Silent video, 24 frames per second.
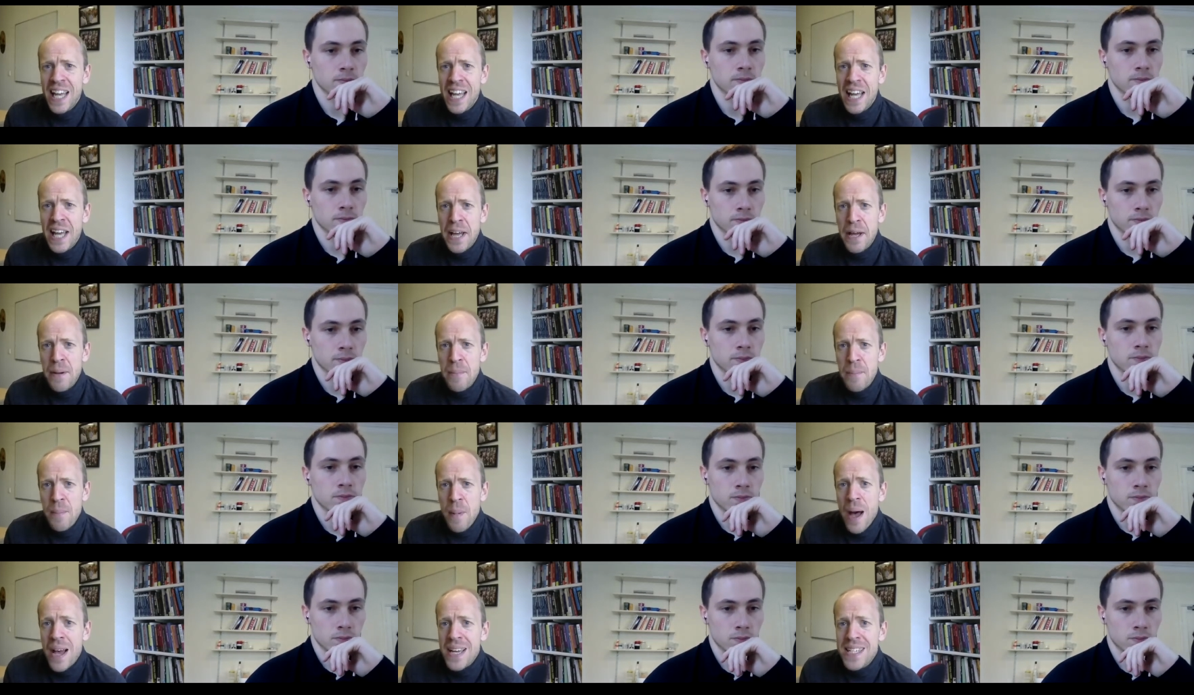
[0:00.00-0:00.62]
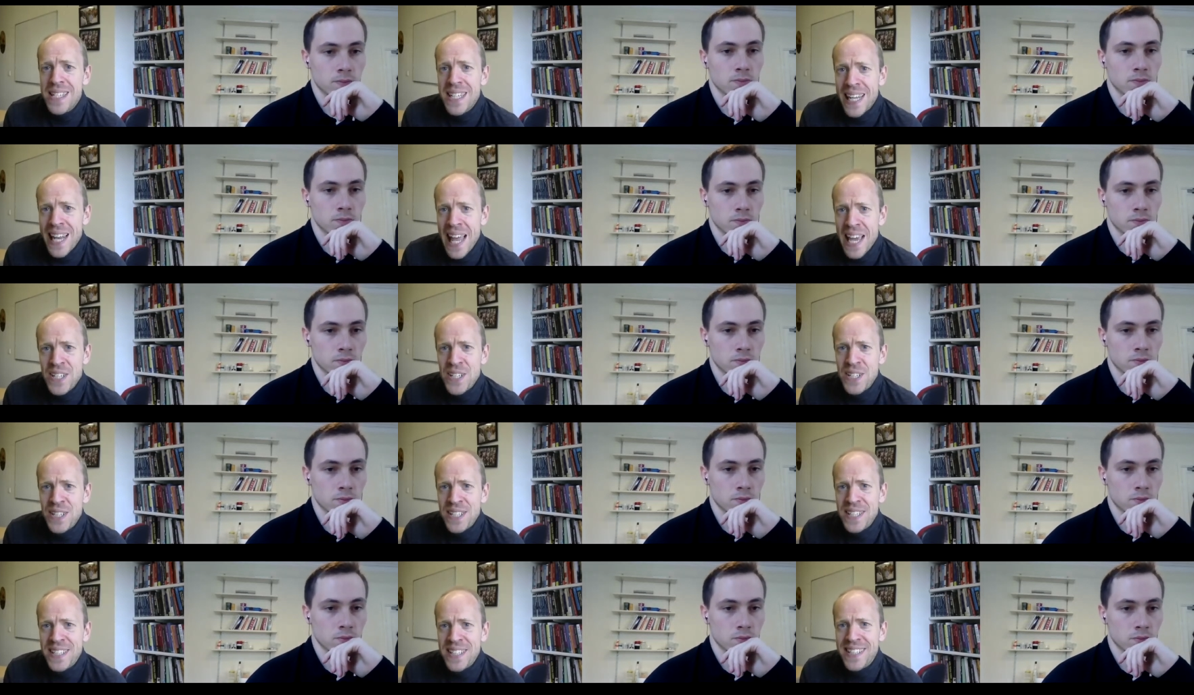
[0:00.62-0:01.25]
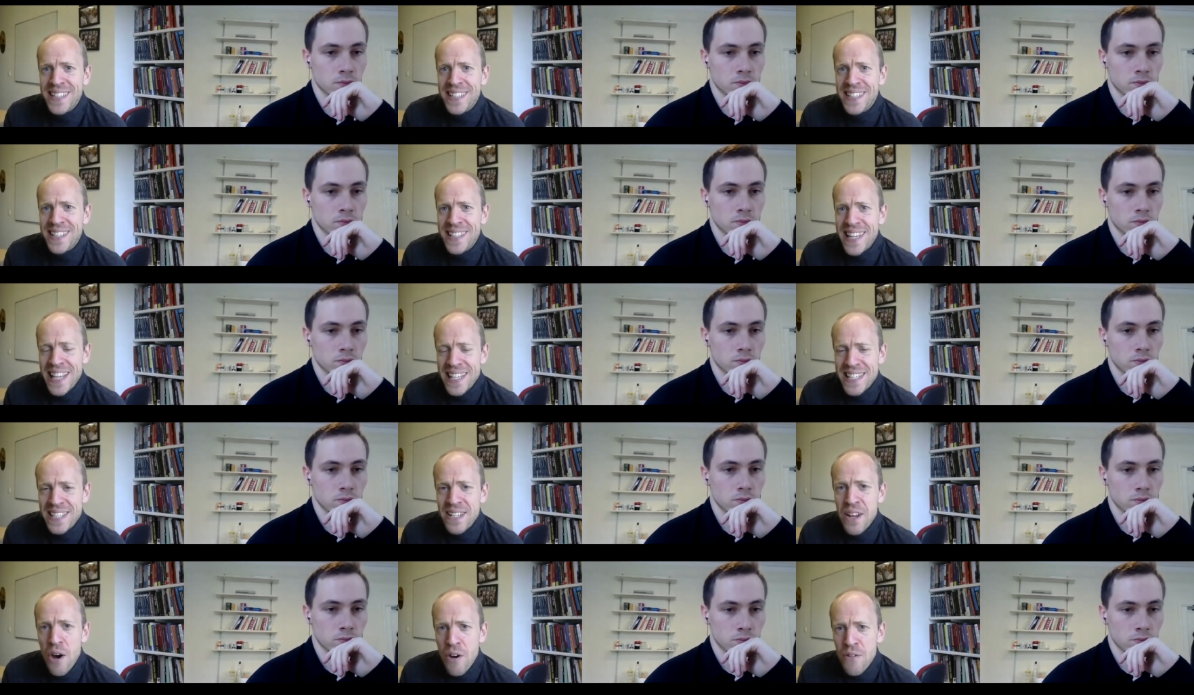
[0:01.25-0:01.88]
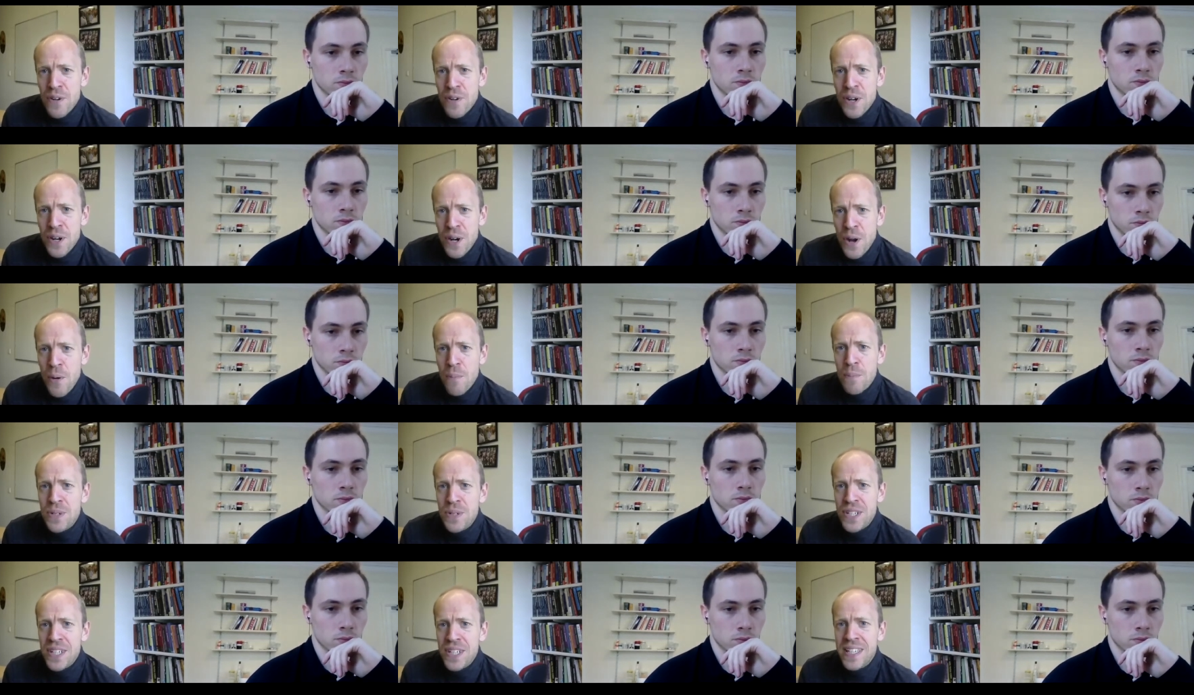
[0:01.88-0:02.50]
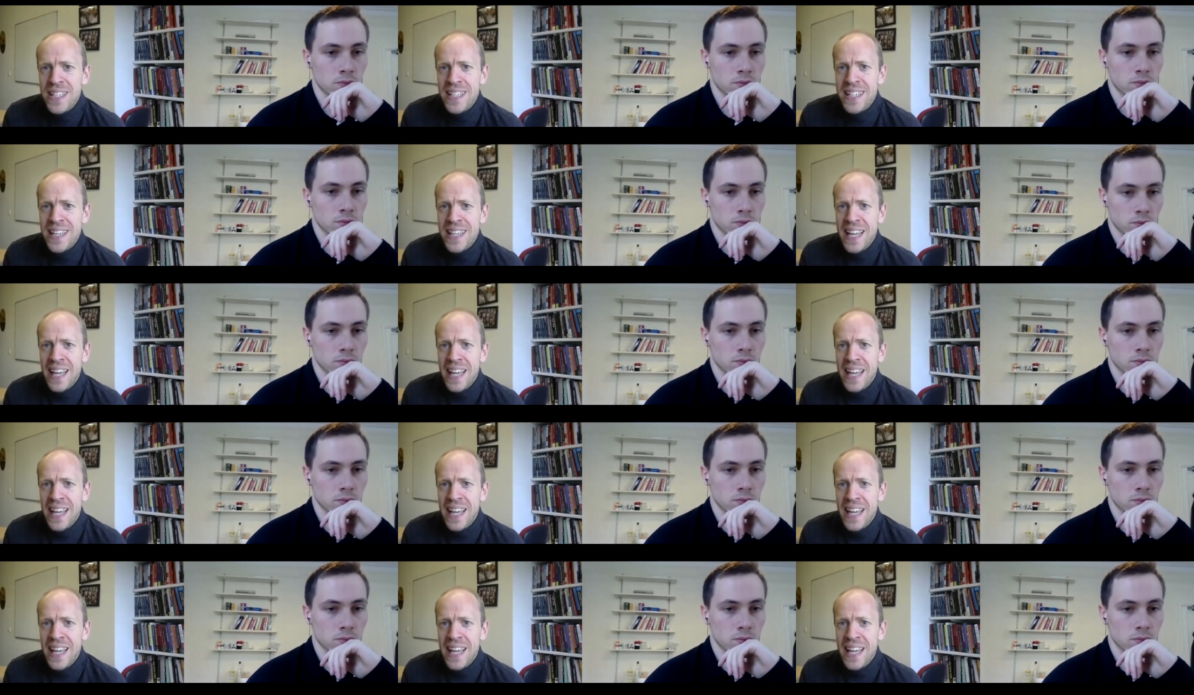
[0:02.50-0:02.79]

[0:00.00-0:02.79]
Speaker 1: Um, isolation isn't often an option